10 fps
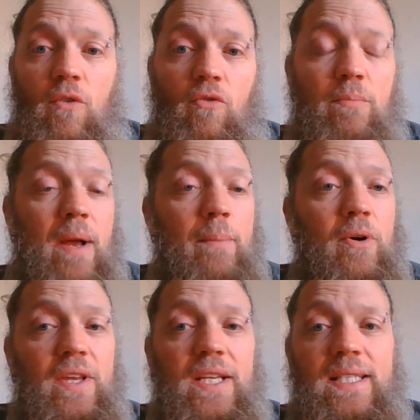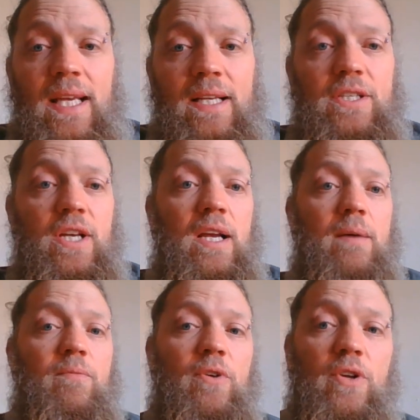Remember these things,
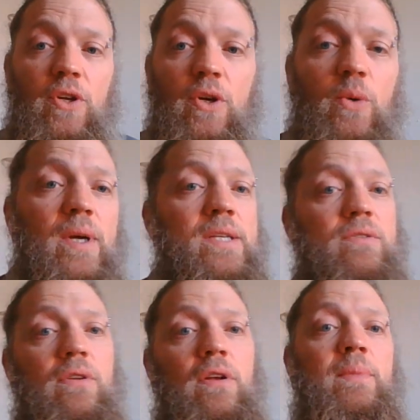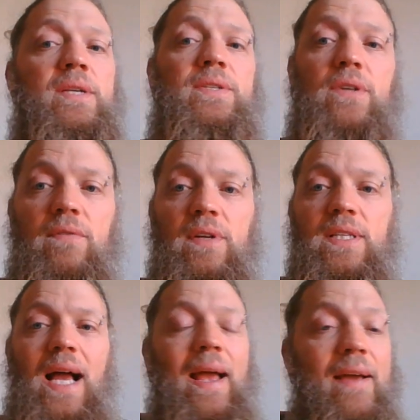Jacob, for you, Israel, are my servant.
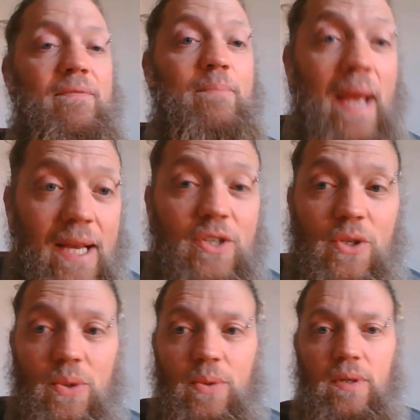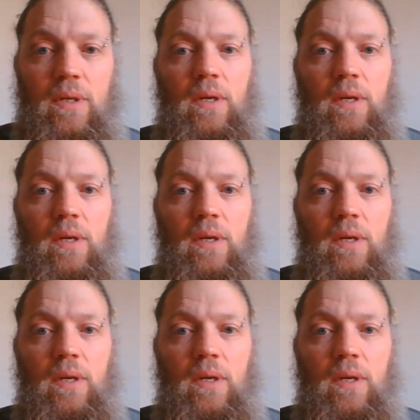I have made you.